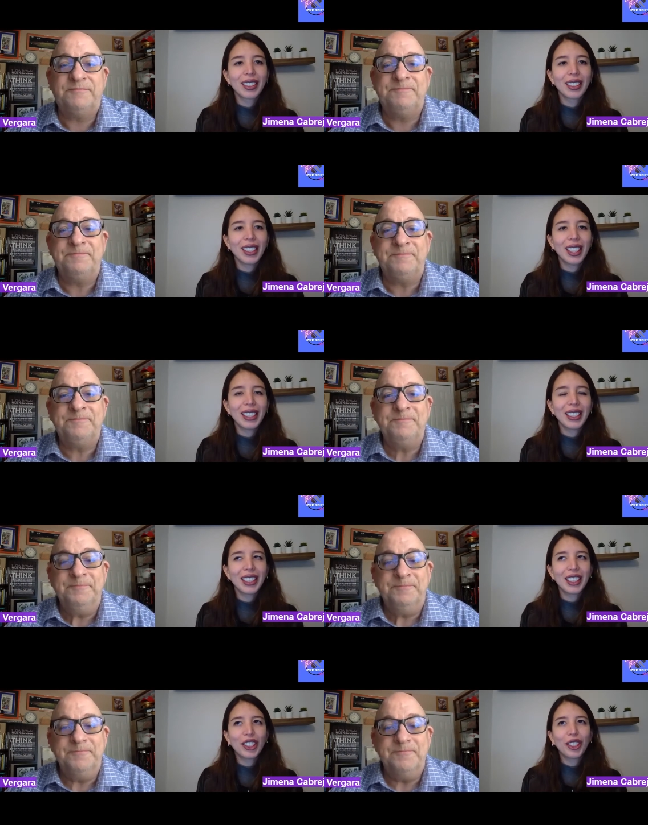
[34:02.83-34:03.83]
Speaker 1: Yes,
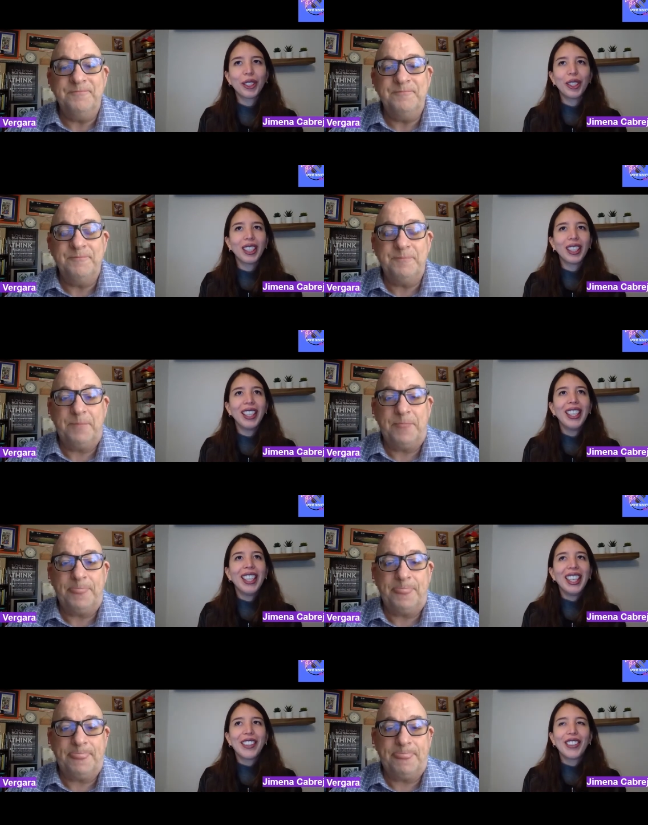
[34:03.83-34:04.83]
that's true. And
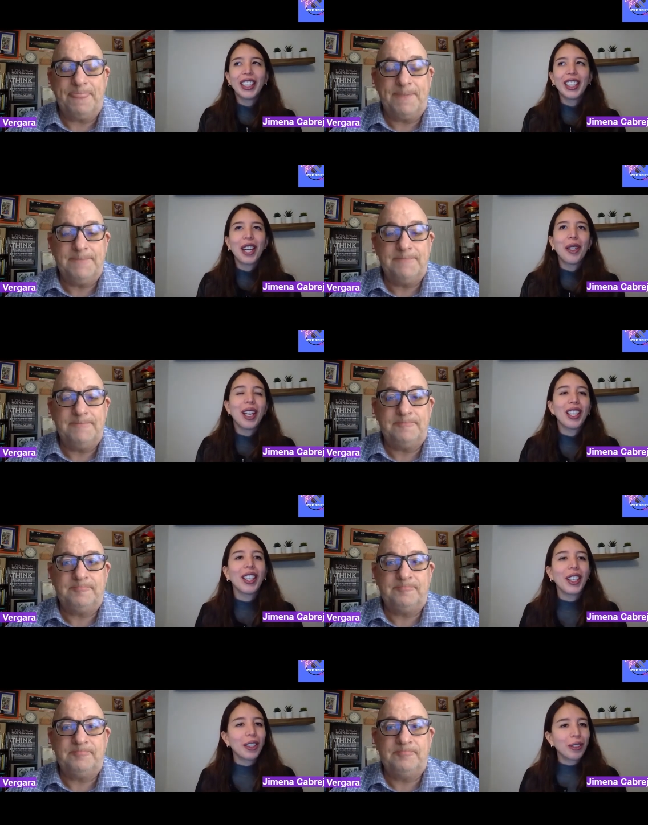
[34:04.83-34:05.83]
right now, a
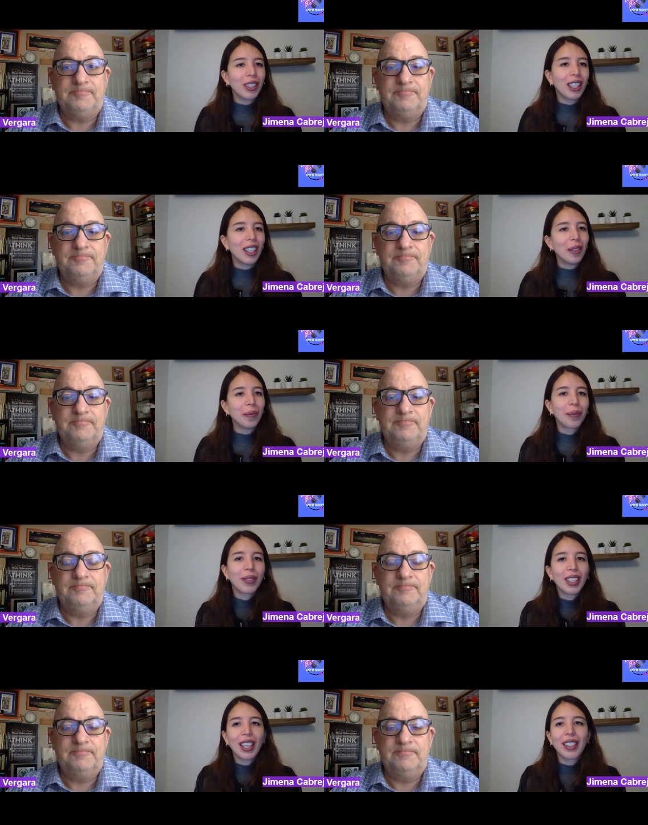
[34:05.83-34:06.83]
lot of, um,
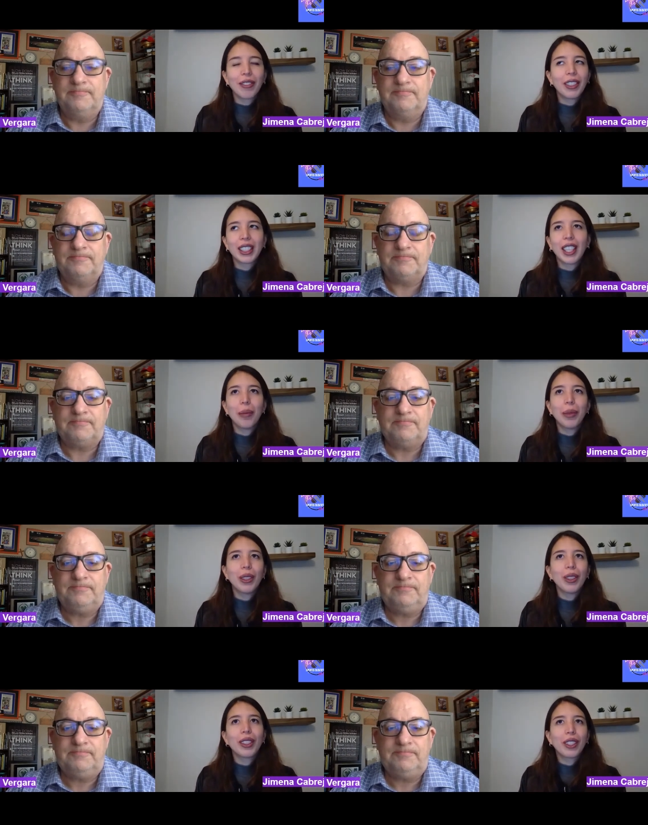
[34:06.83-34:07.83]
like, for
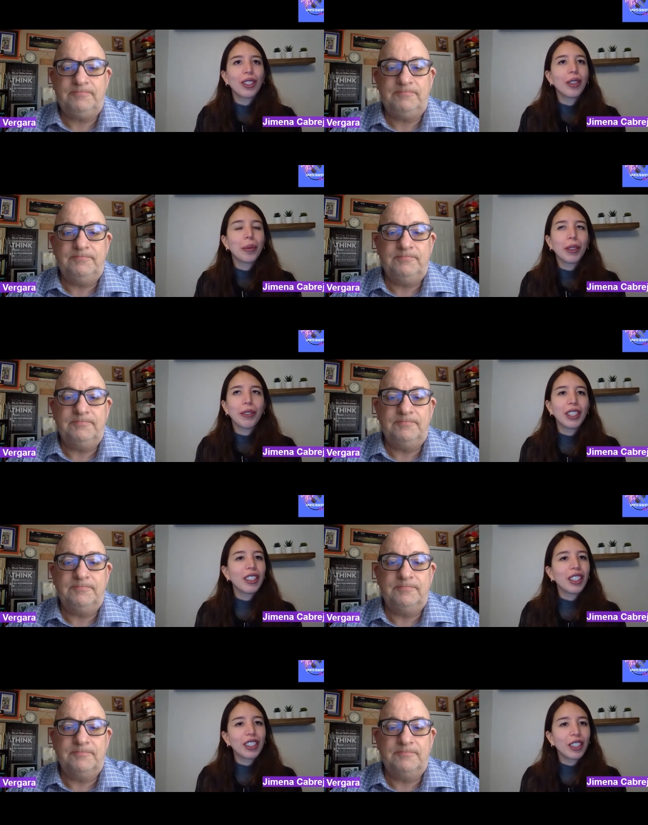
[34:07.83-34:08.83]
example, so
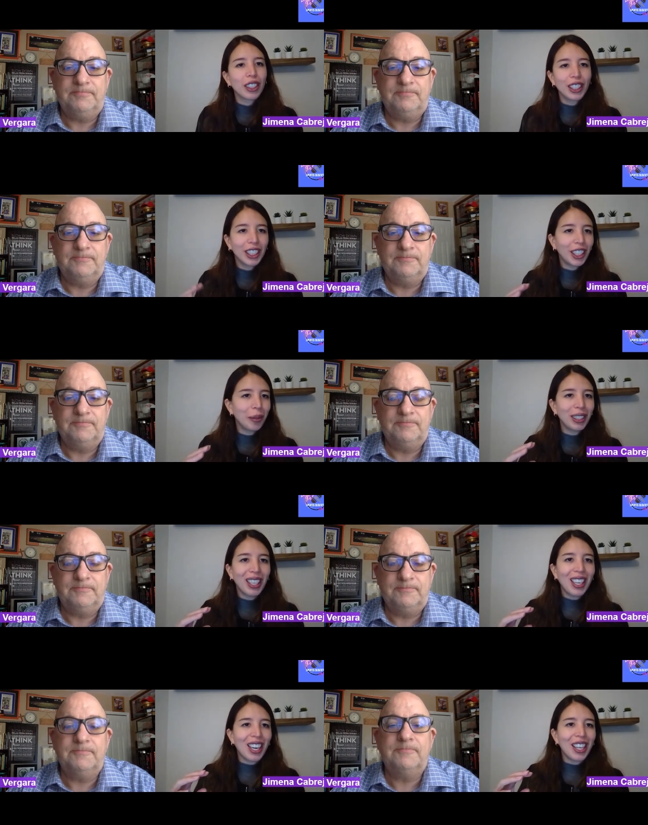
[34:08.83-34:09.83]
professional soccer teams
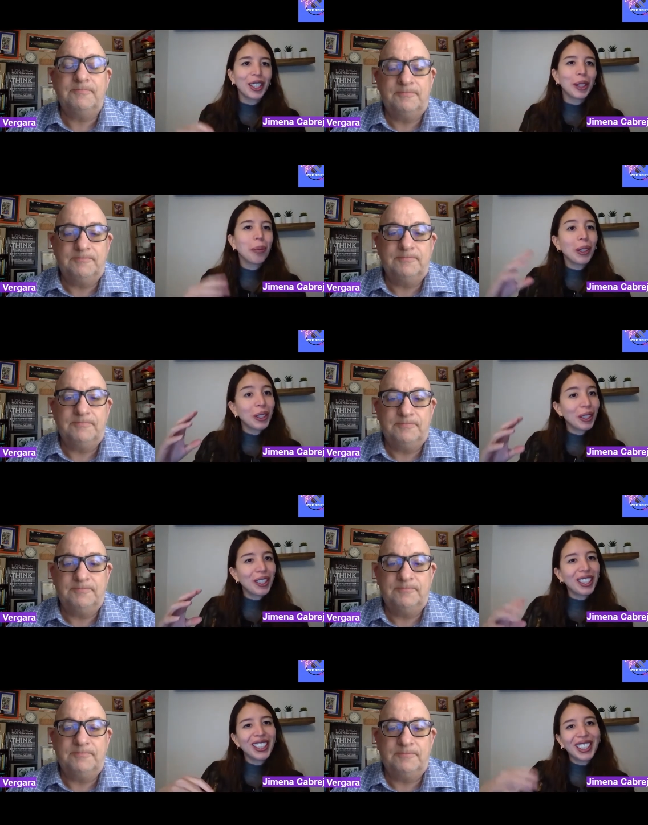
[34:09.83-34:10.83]
are
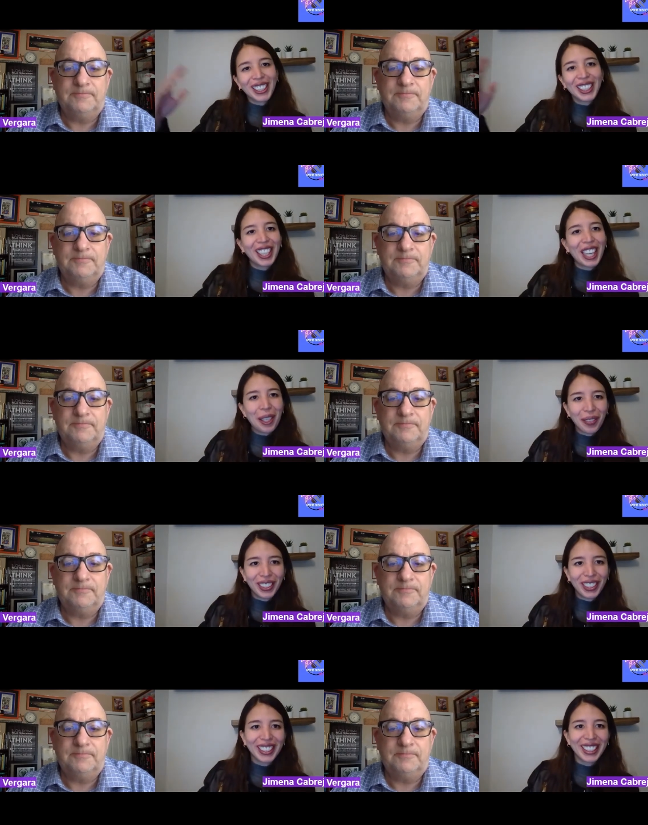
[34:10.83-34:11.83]
sponsoring these
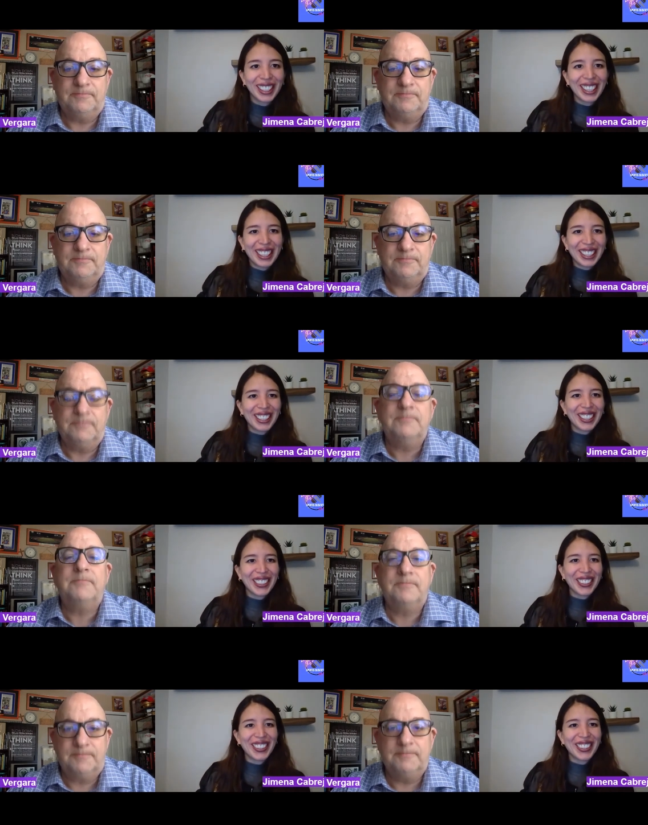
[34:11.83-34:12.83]
gamers.
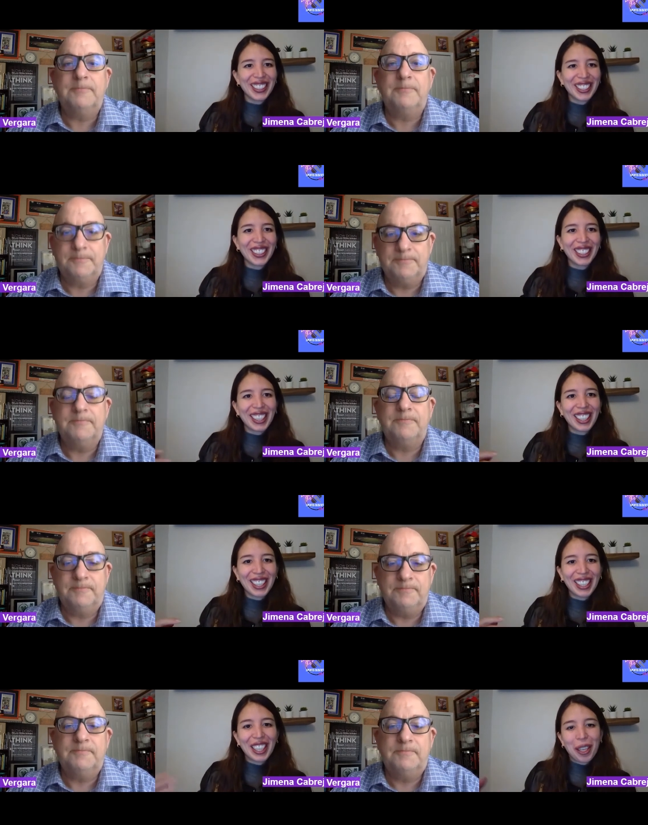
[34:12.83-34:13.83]
So, so they
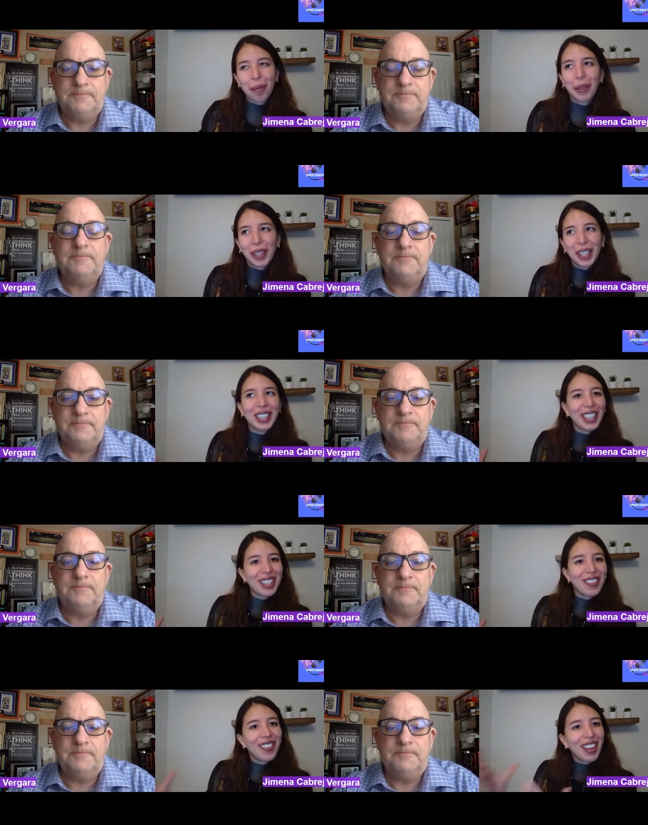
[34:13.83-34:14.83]
can bring
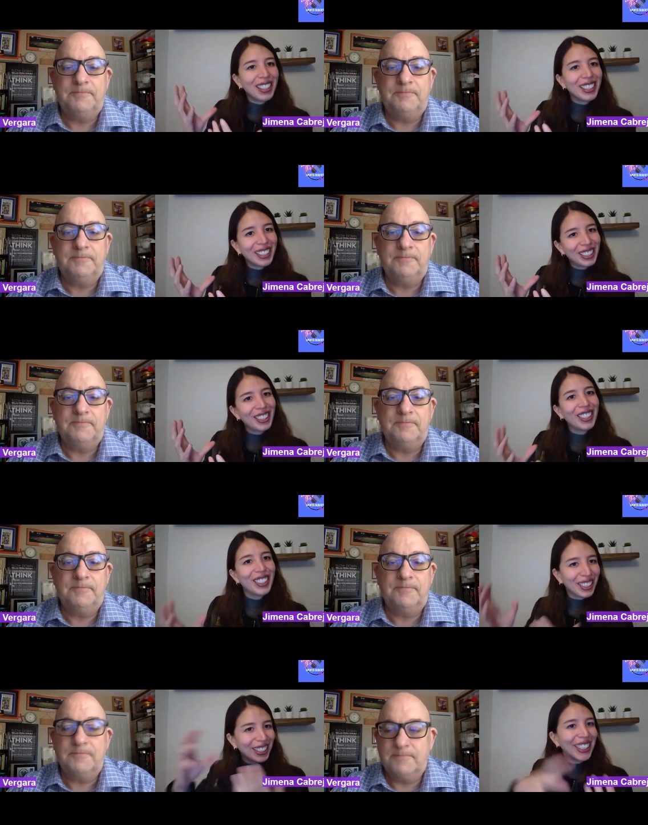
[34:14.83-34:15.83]
their fans to
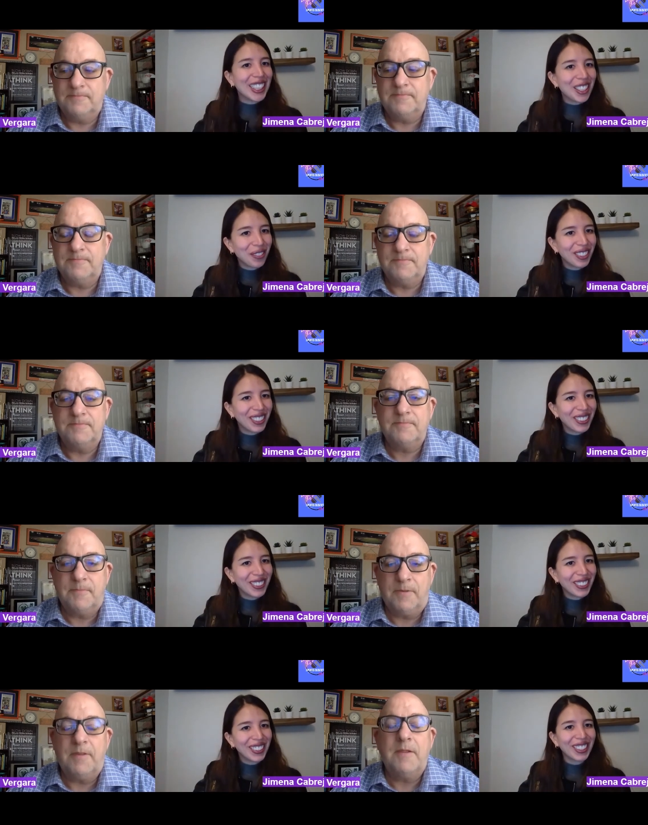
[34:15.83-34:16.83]
the team
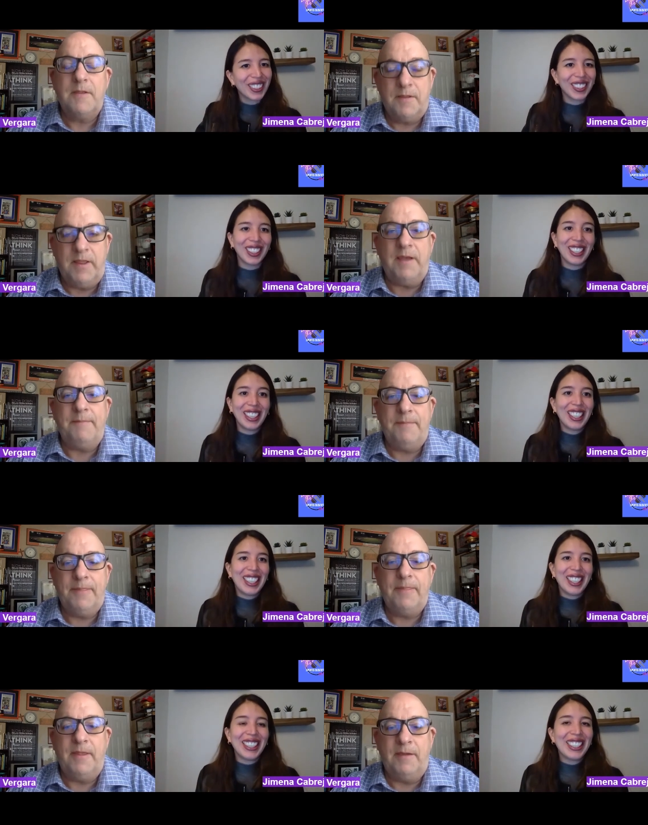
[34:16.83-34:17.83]
too. So, yeah,
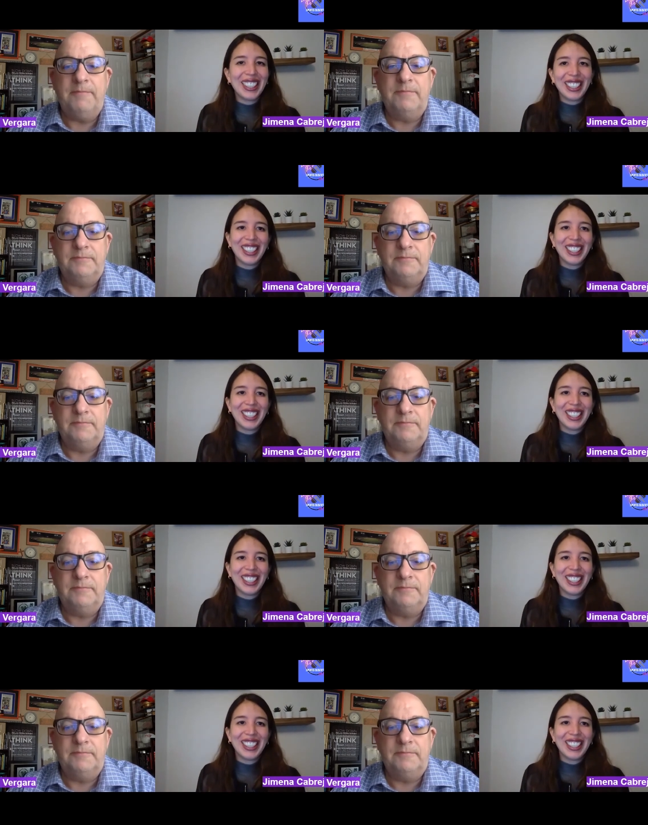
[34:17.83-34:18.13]
it's, yeah,